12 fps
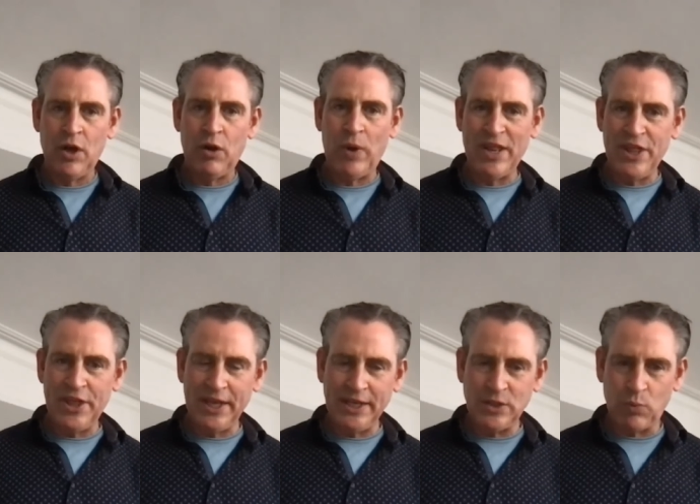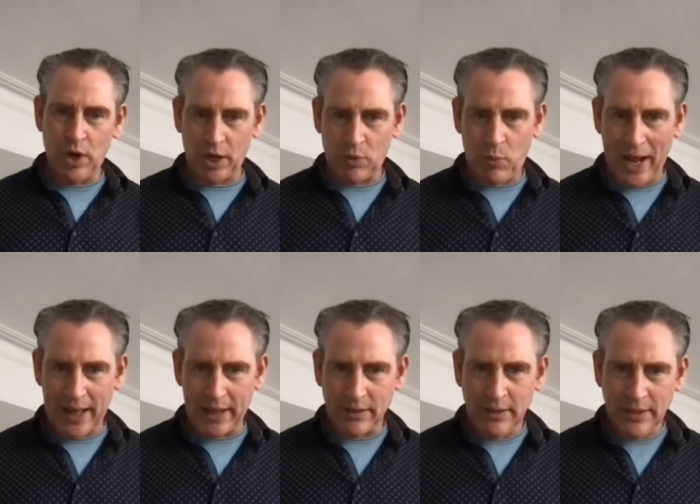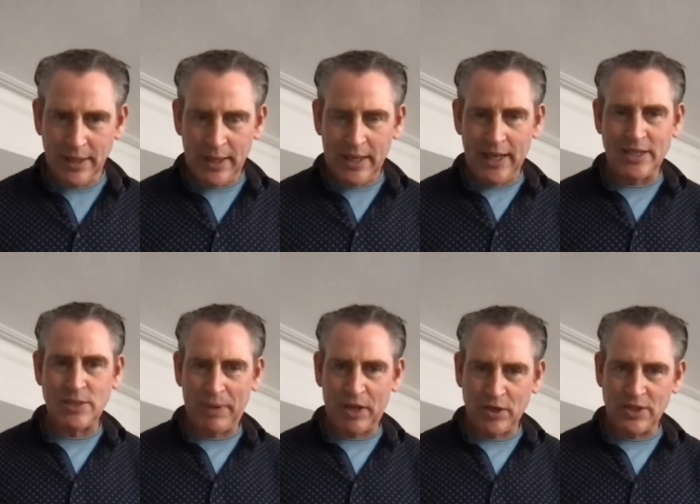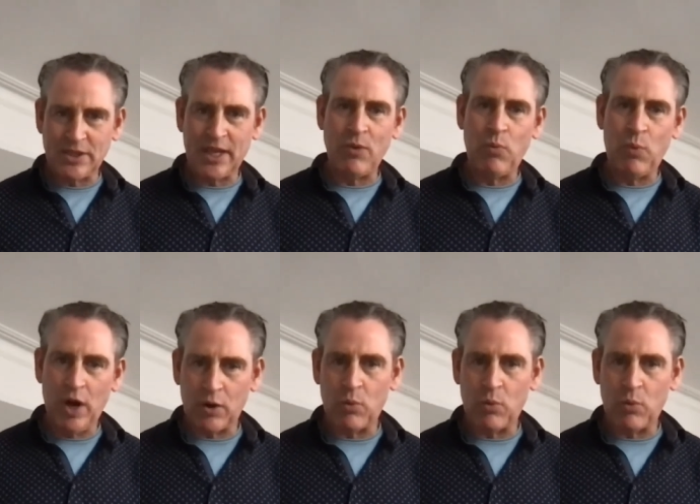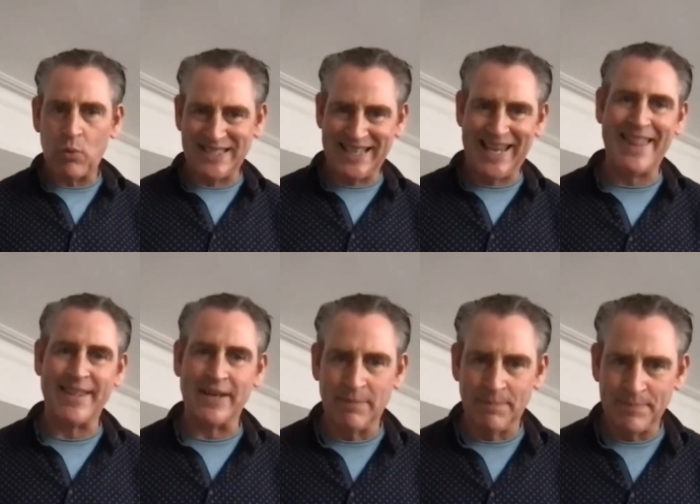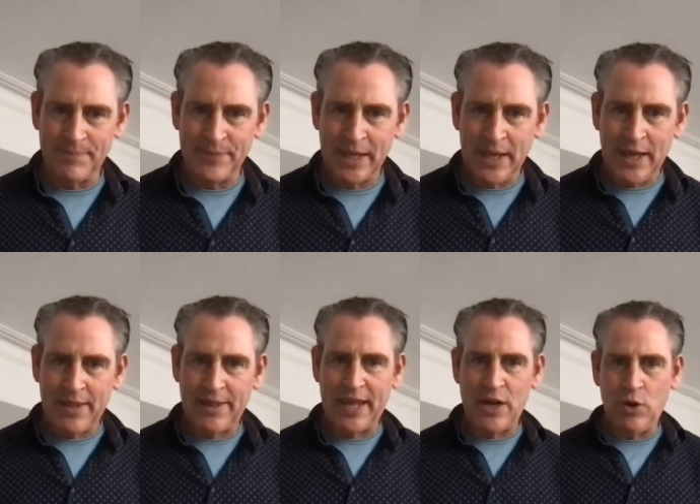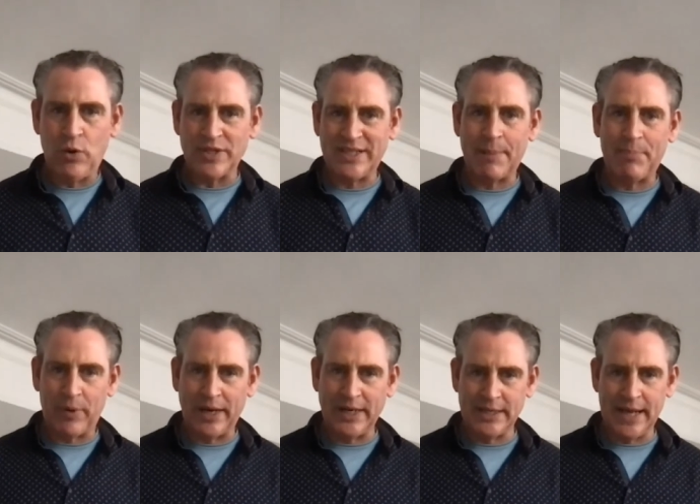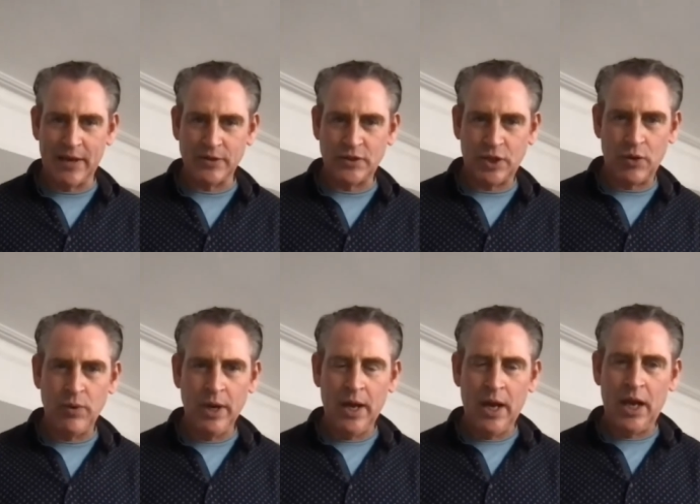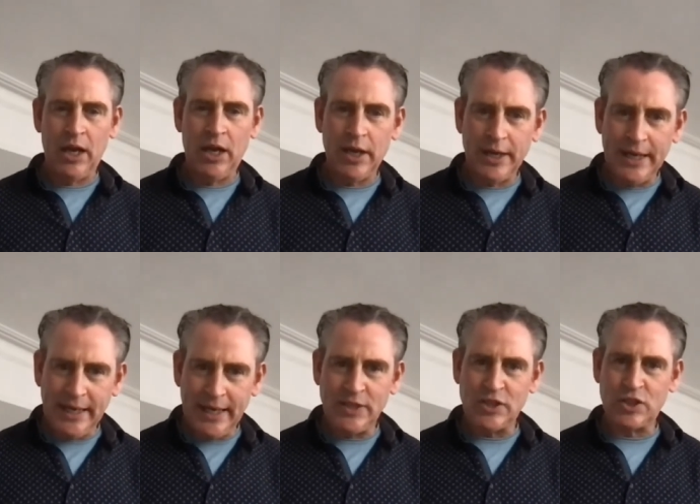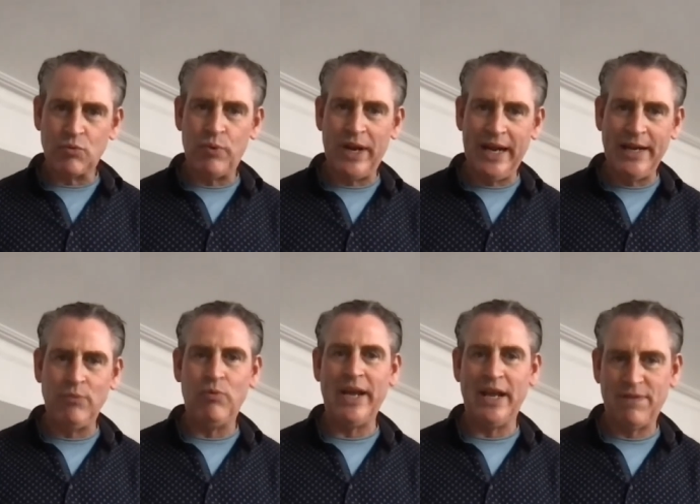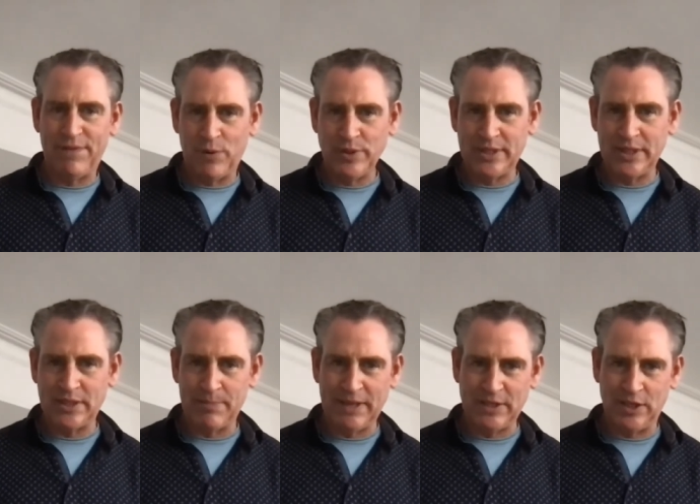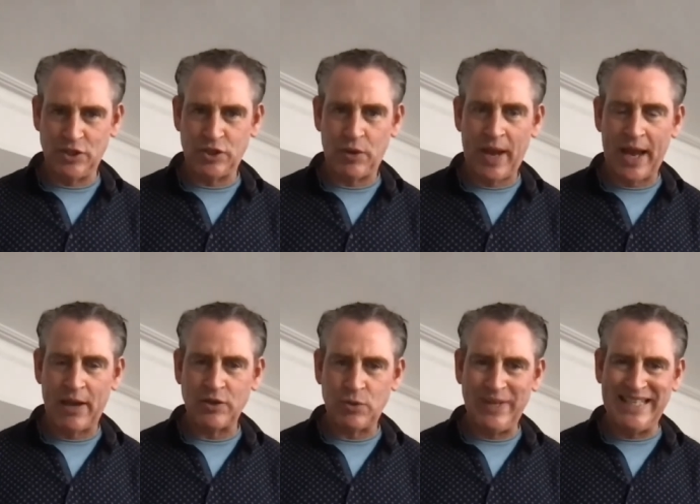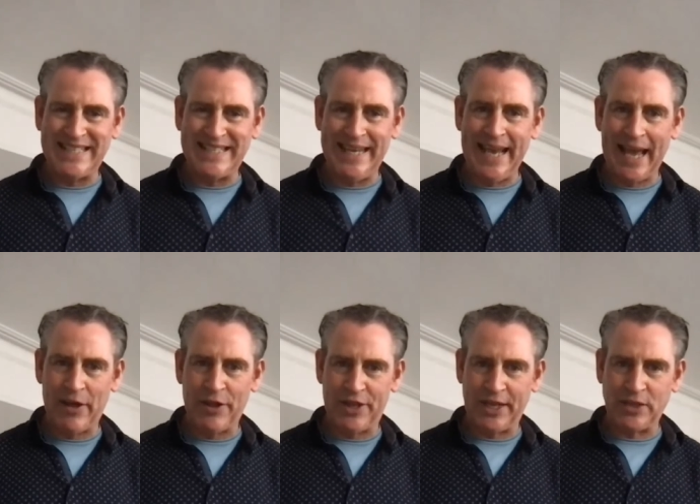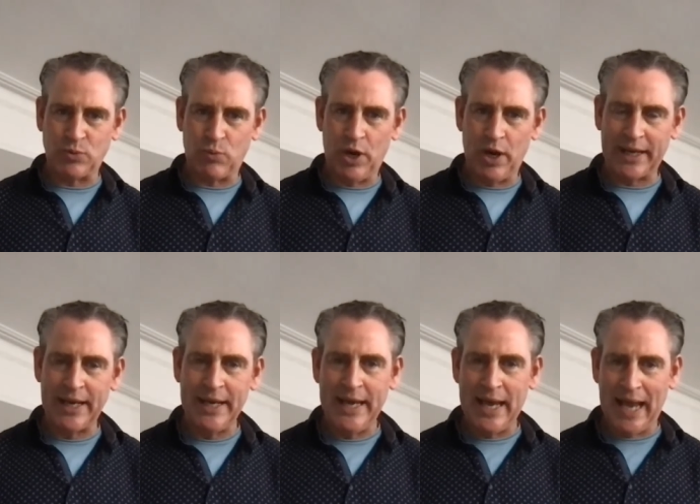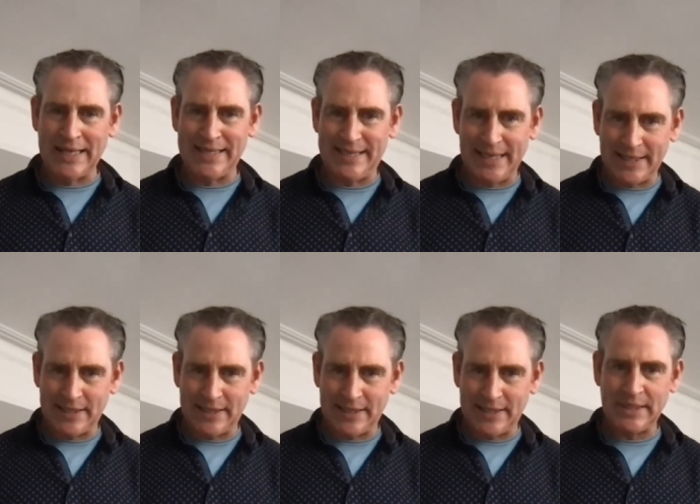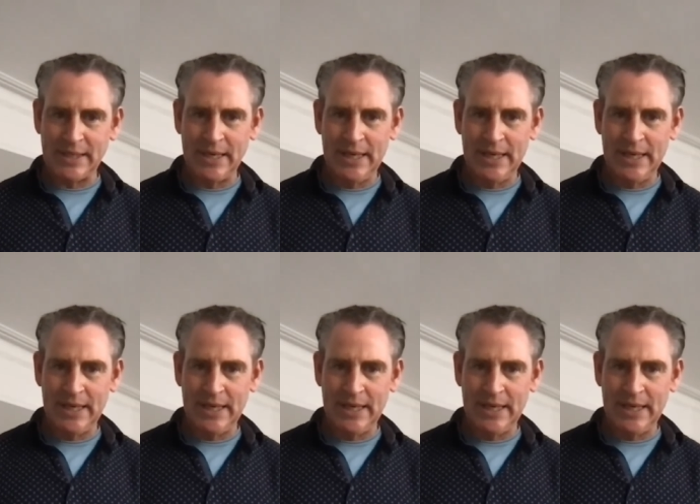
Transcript: when things work well, it's because they work well together. They're not separated out. So learning needs to really reinforce this message. So how do we see how things work as systems